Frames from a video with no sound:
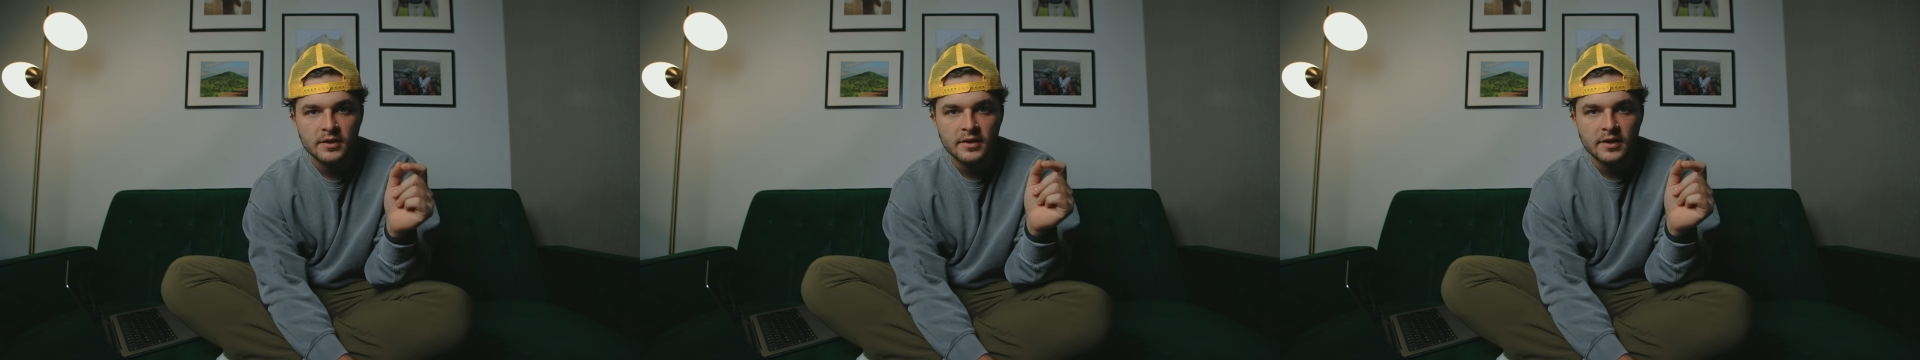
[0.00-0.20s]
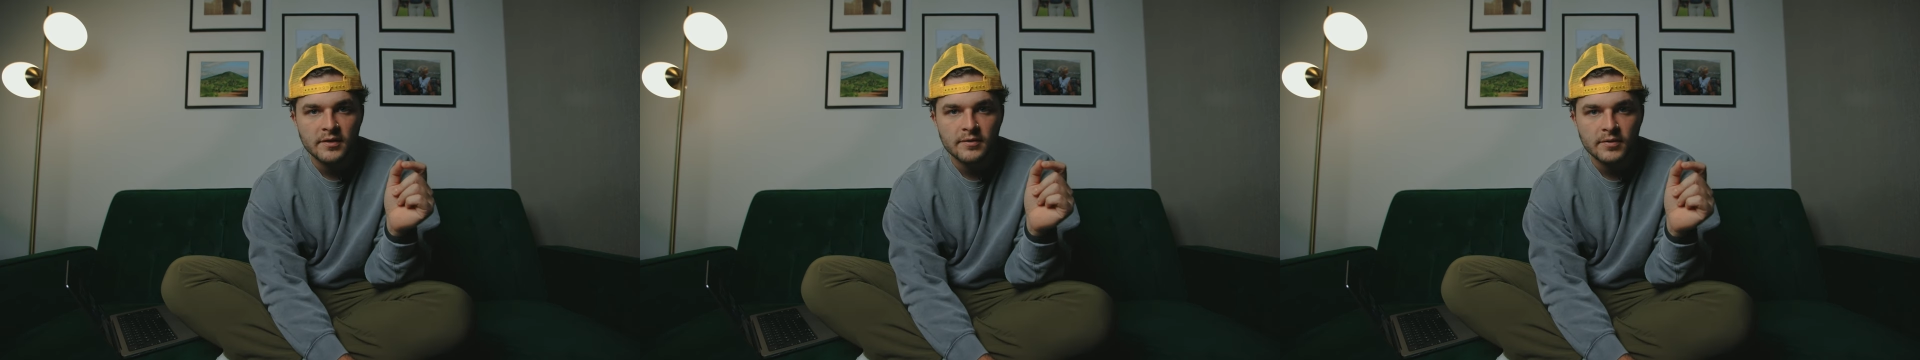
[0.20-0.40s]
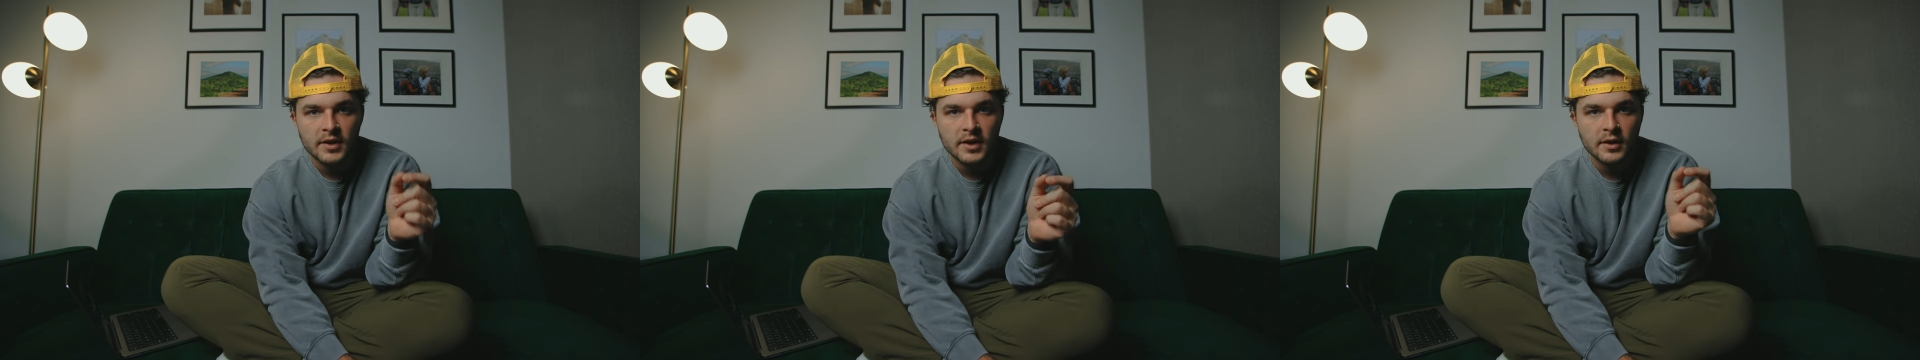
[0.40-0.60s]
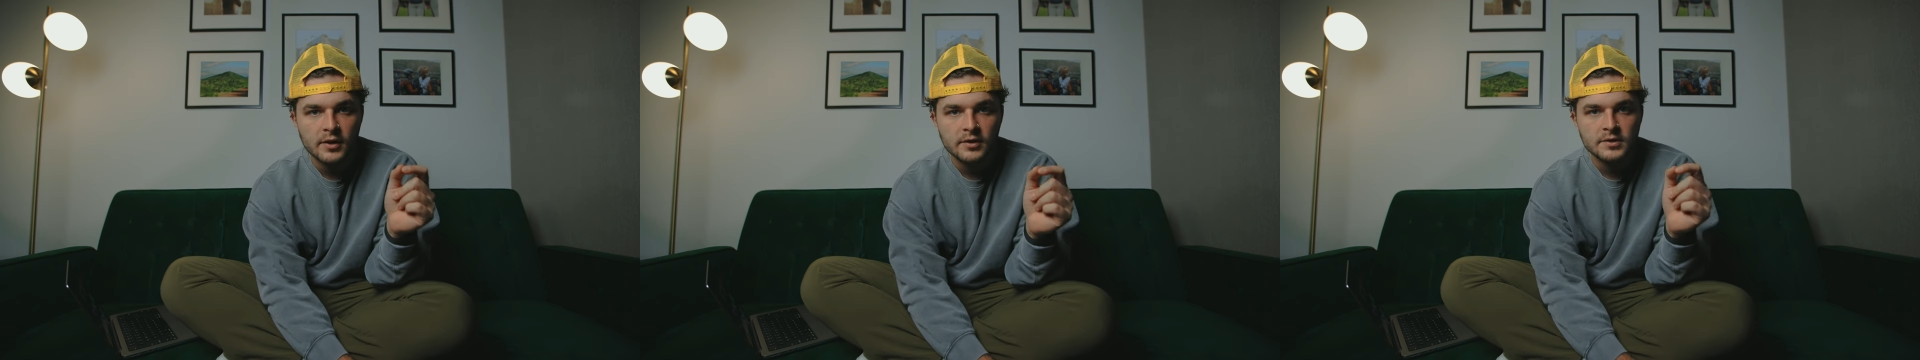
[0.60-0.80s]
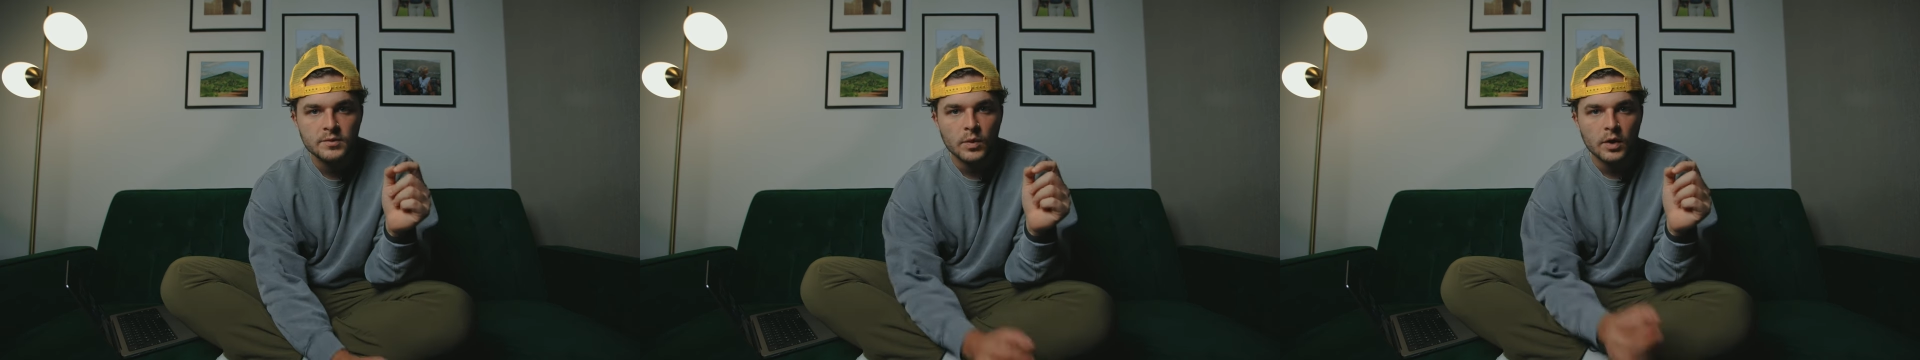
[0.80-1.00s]
the
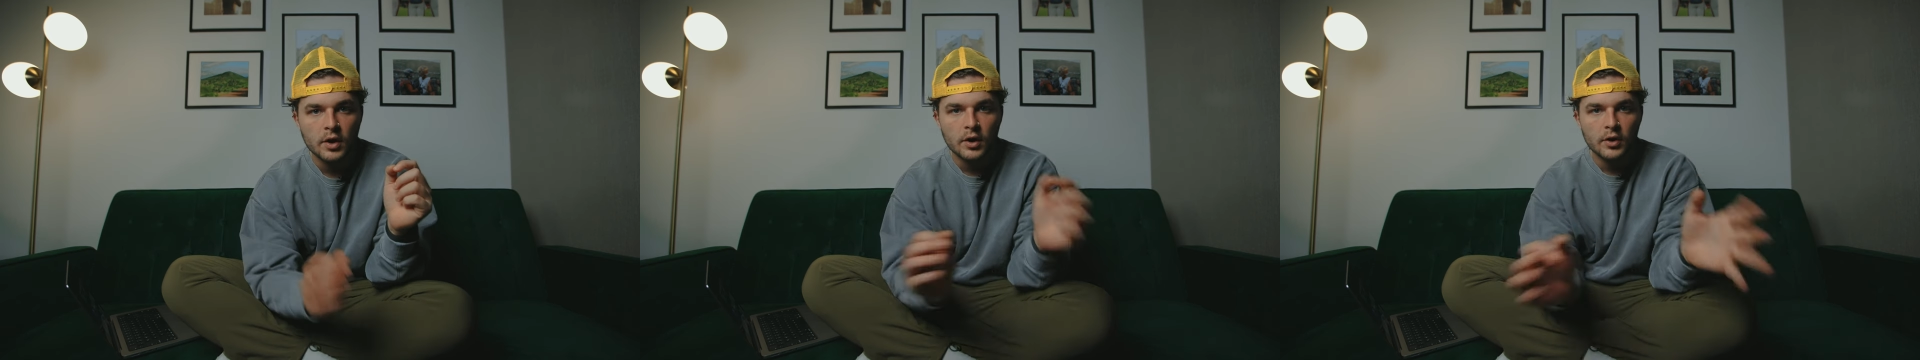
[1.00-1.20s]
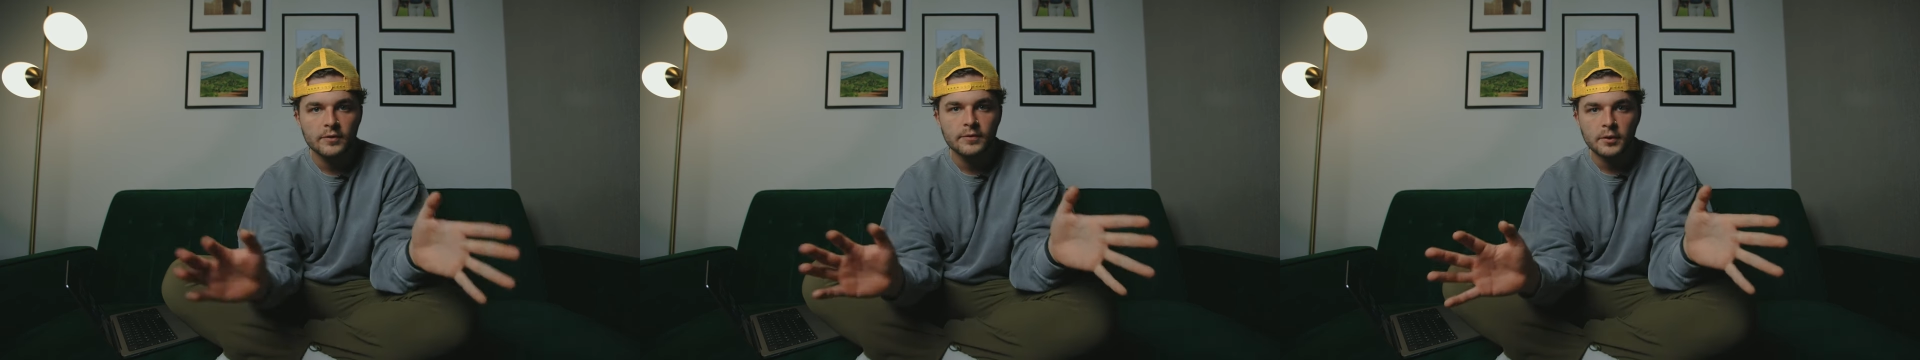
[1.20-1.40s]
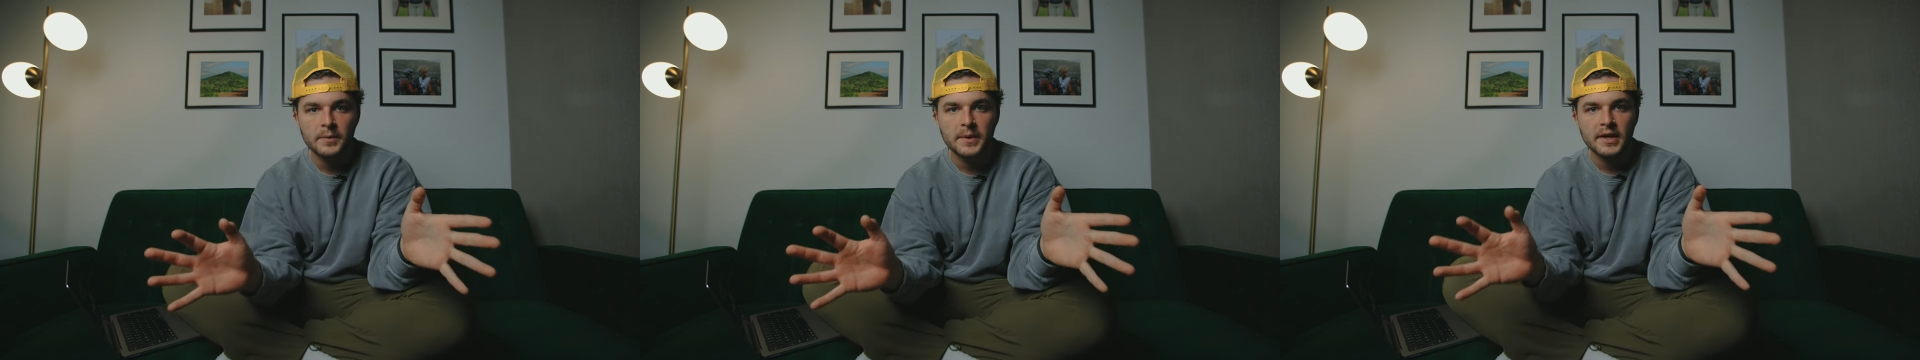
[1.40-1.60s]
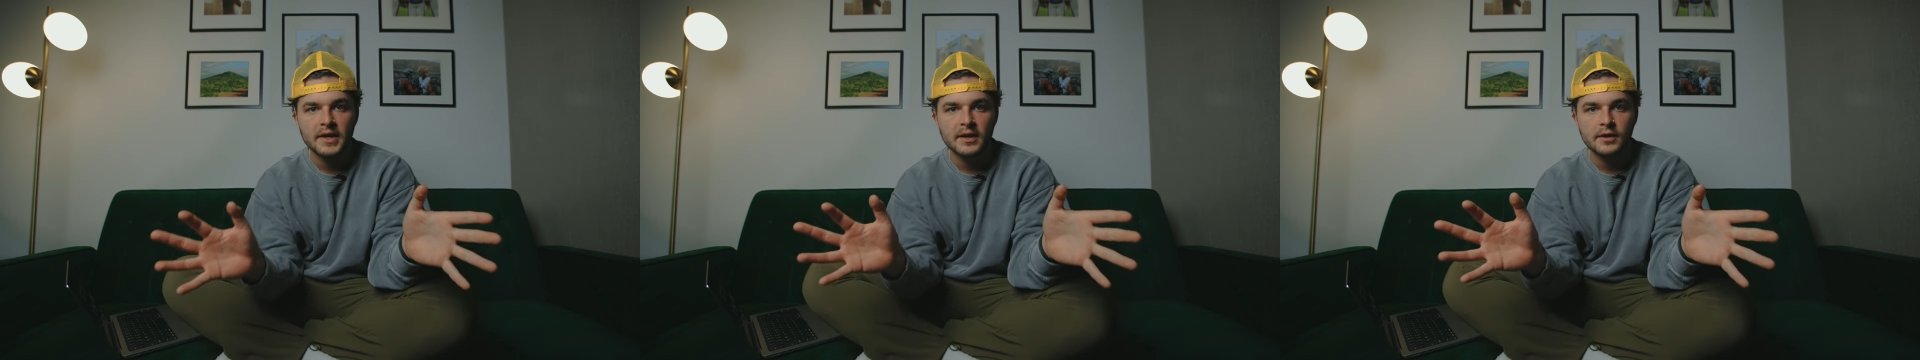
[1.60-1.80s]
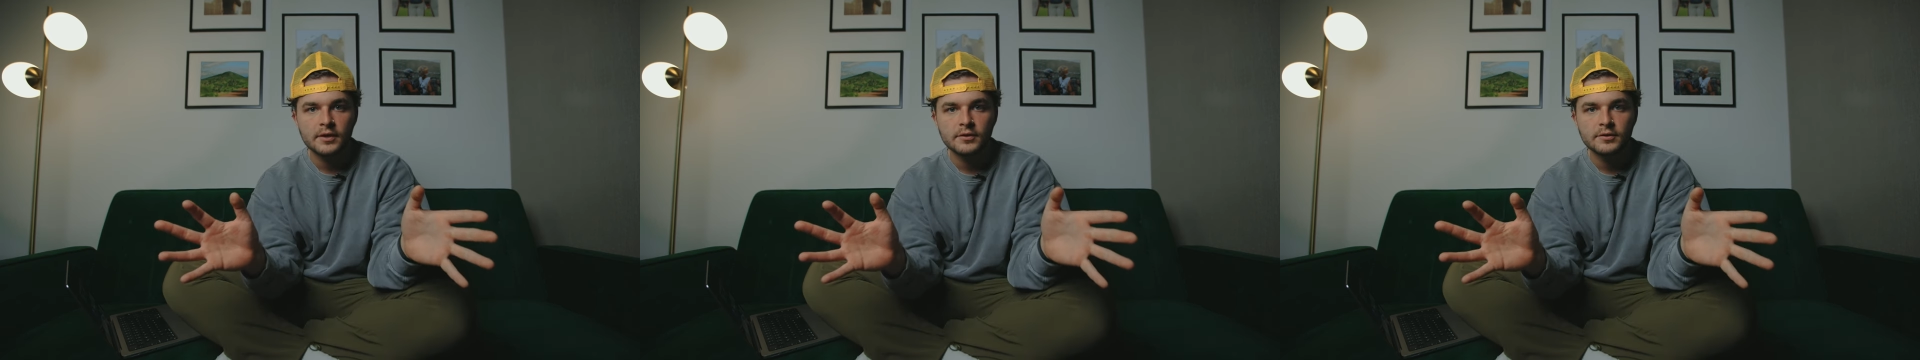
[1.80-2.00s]
videos where all
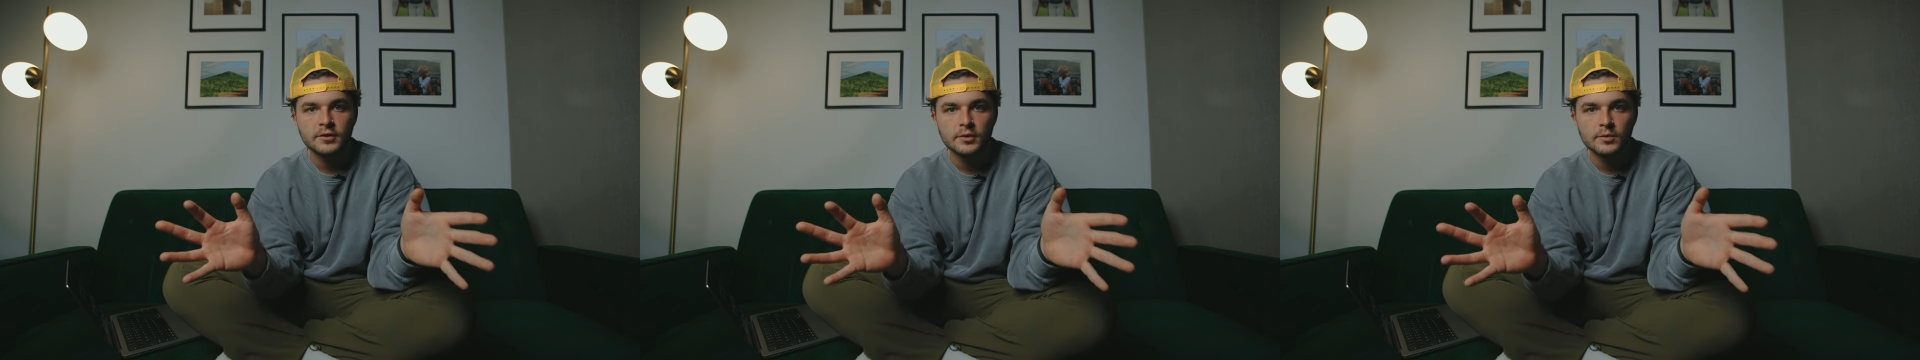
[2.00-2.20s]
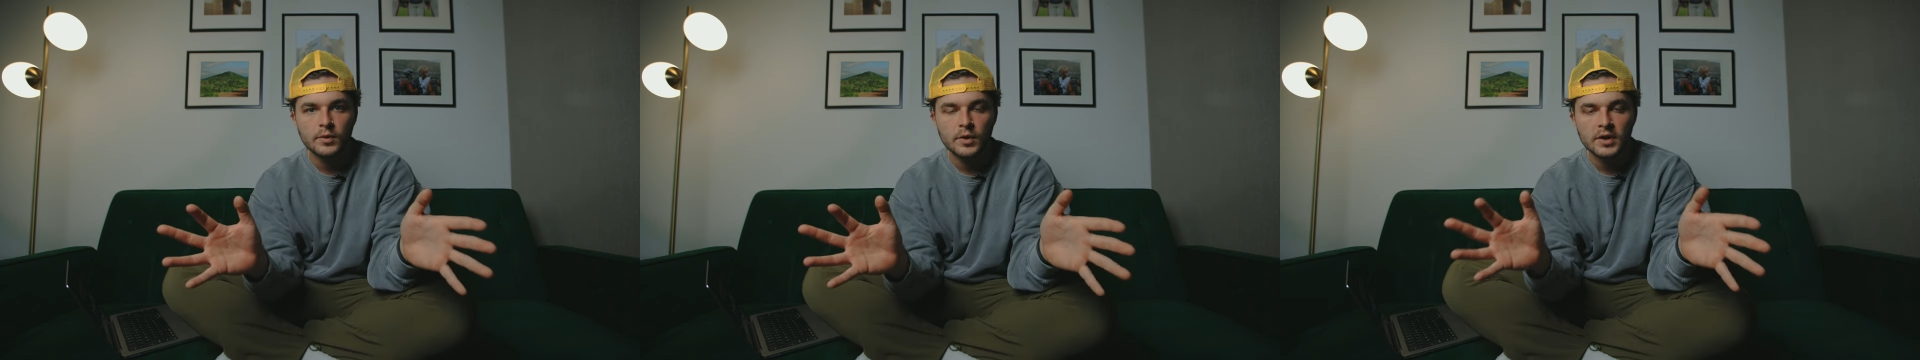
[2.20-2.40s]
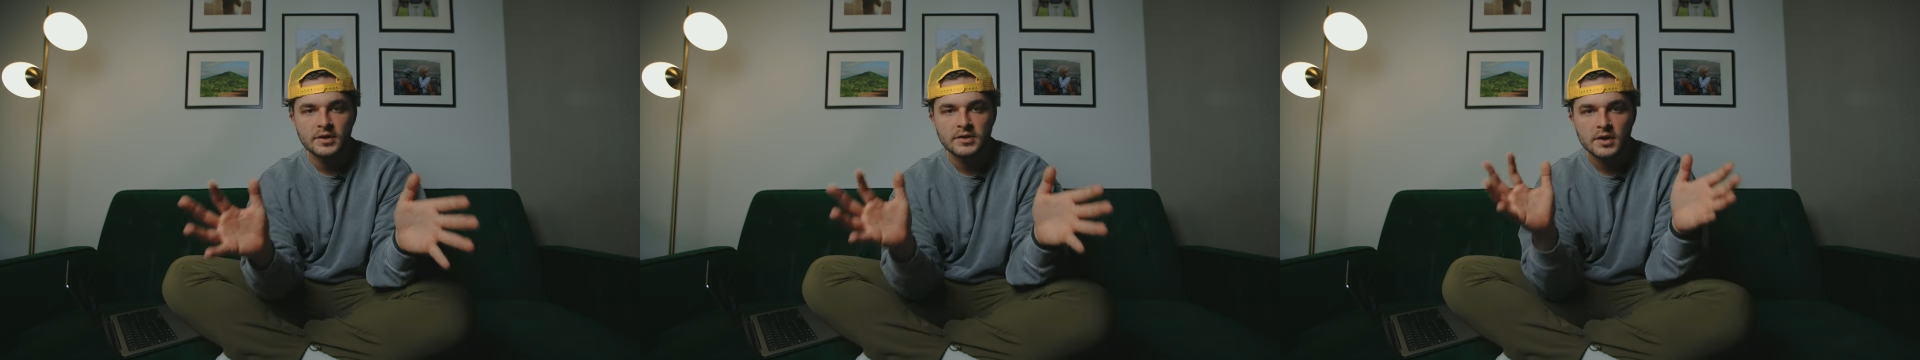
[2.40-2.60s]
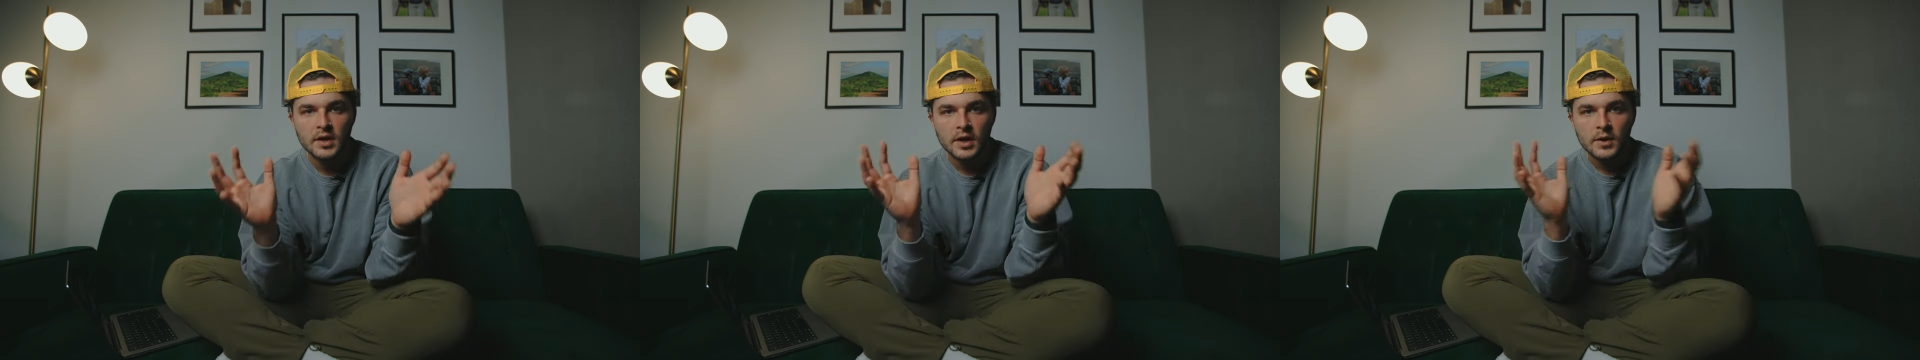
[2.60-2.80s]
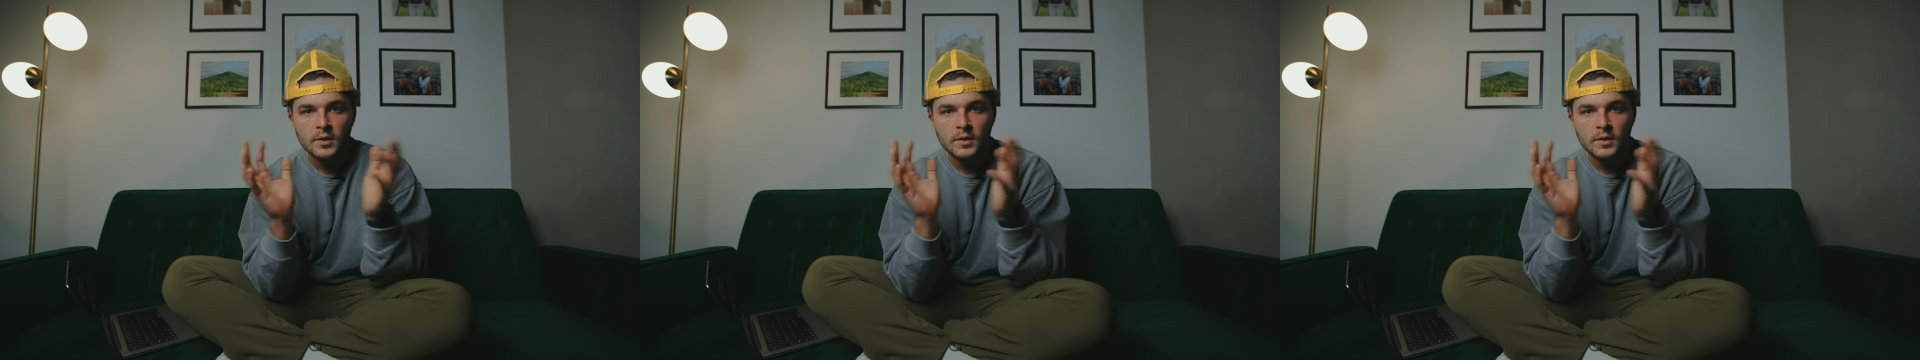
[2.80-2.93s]
filmmaking YouTube was